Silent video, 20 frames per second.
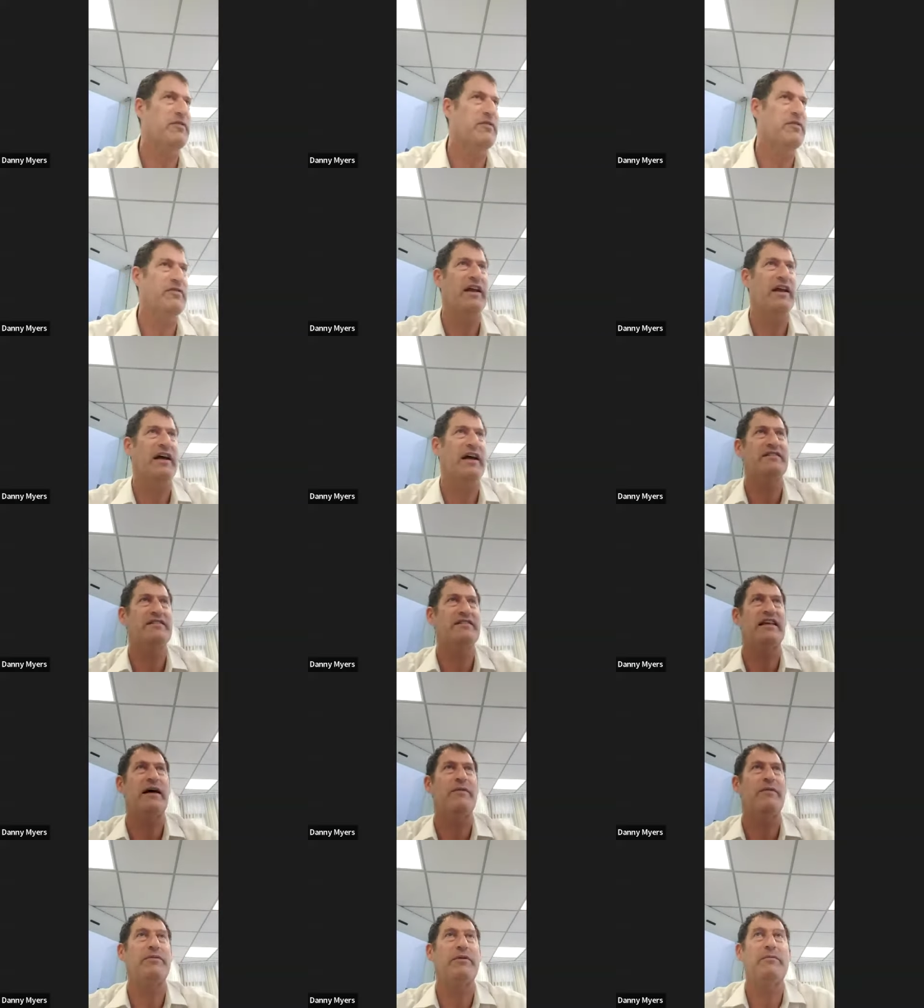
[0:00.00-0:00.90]
for not
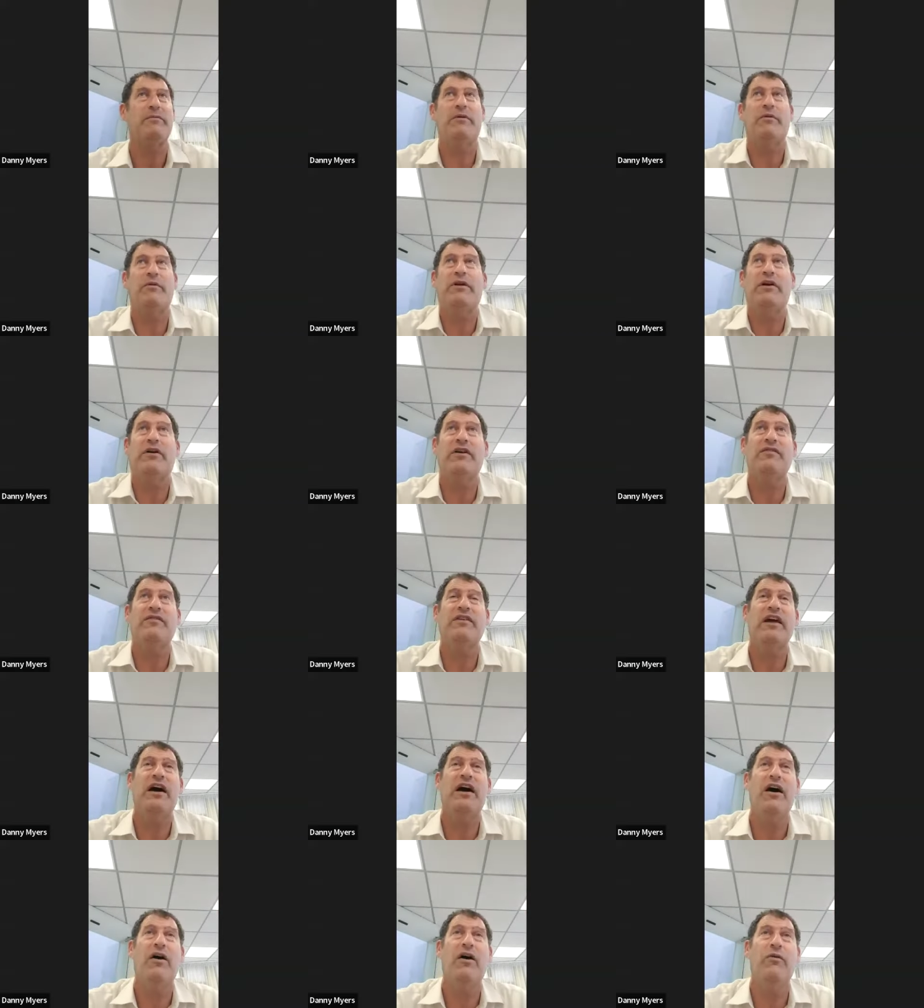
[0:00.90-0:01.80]
stopping, but we don't even
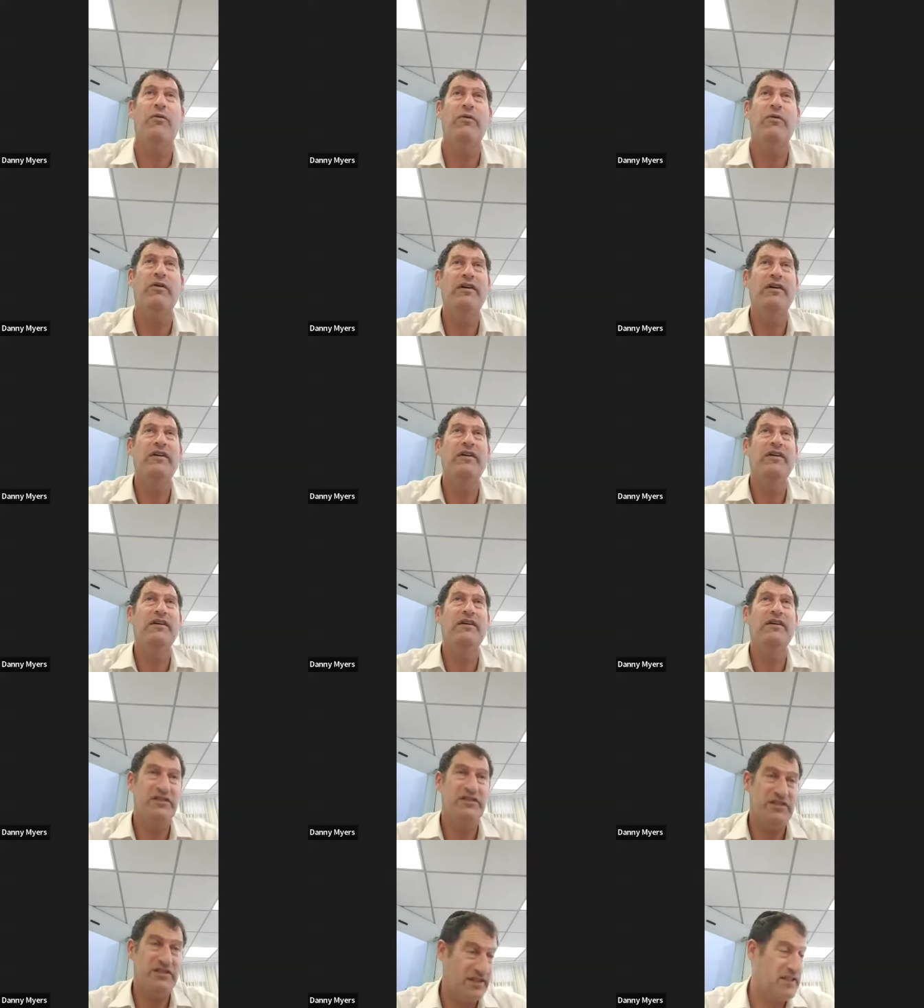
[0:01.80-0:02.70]
know.
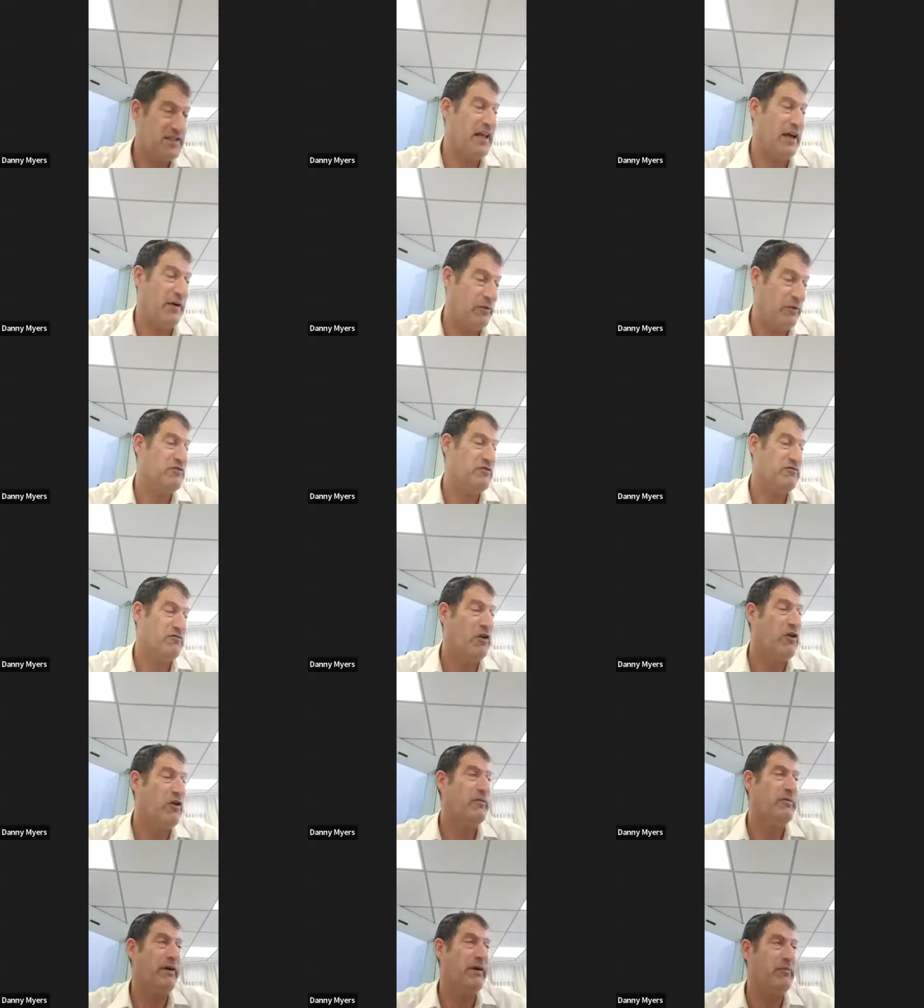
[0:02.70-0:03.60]
That was what he wrote
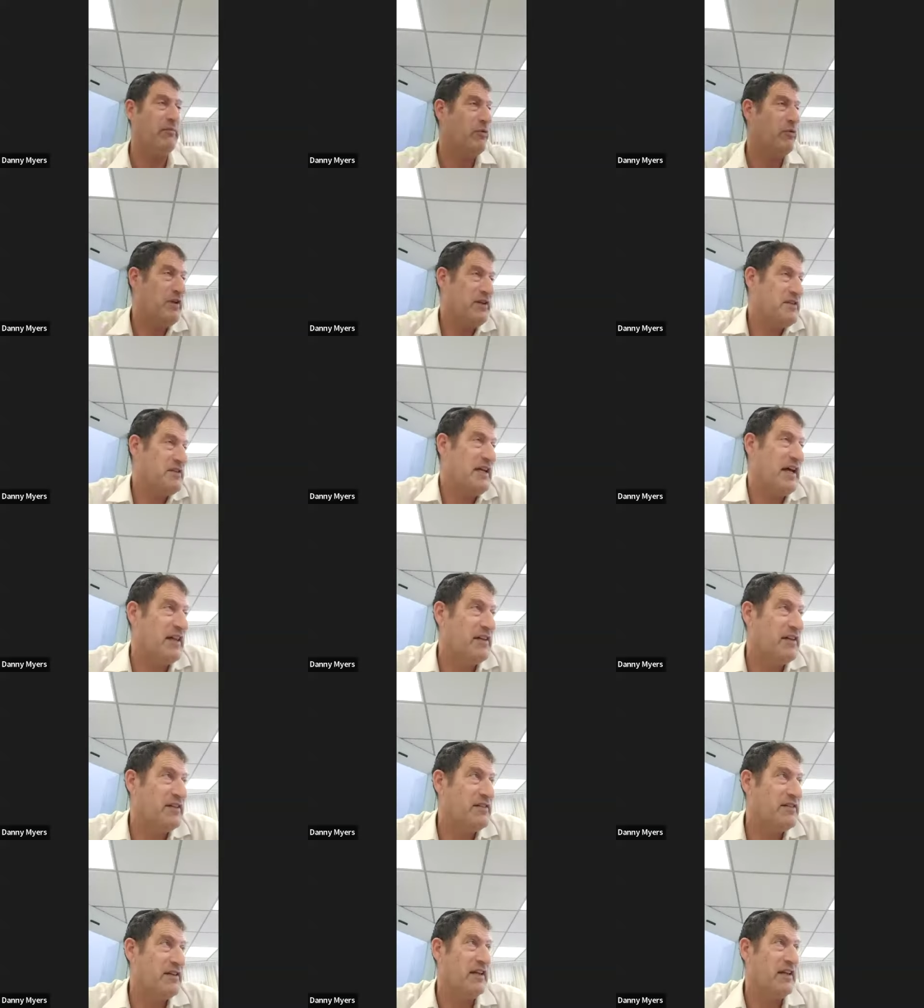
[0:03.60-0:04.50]
about, Born in
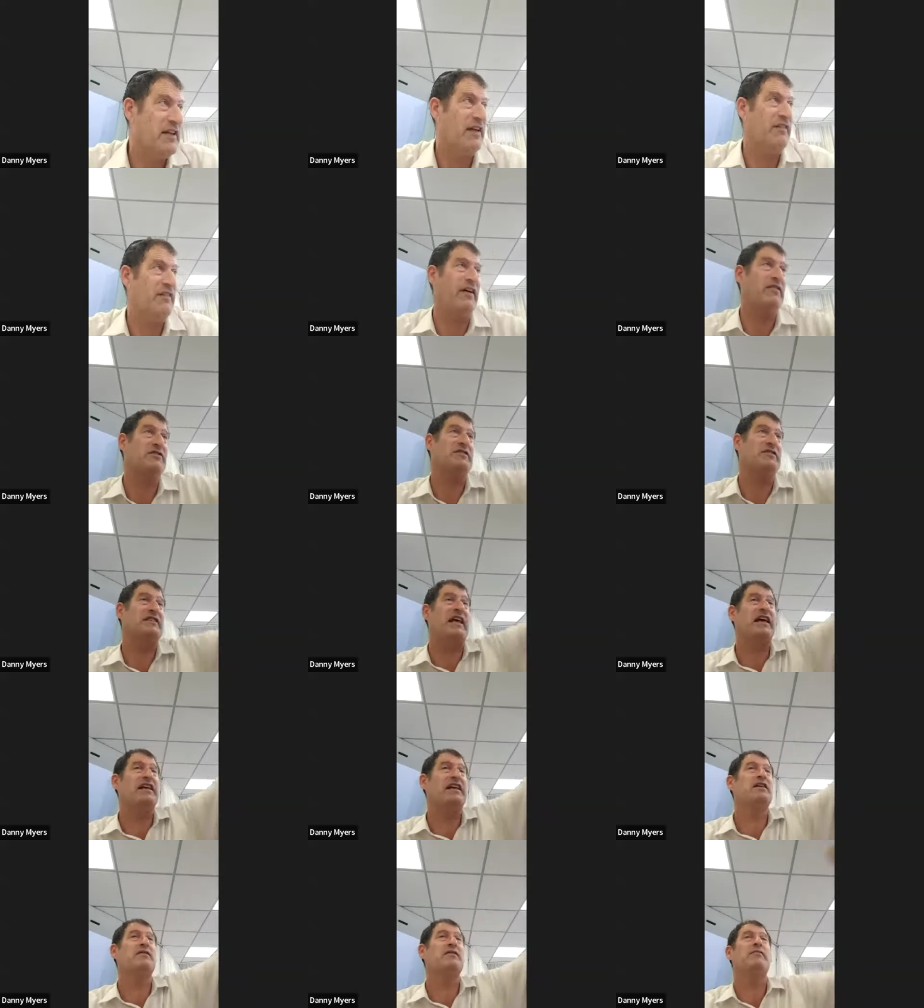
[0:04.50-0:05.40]
Silence. You could have
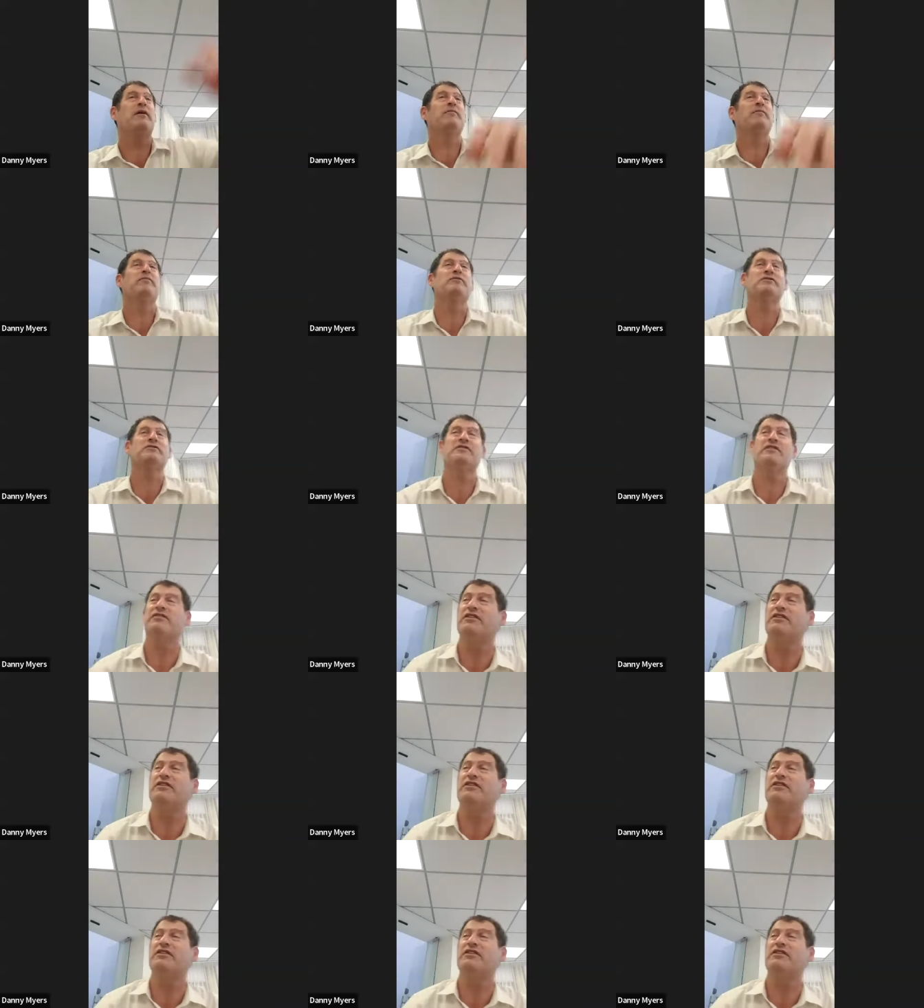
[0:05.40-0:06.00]
outstanding members of the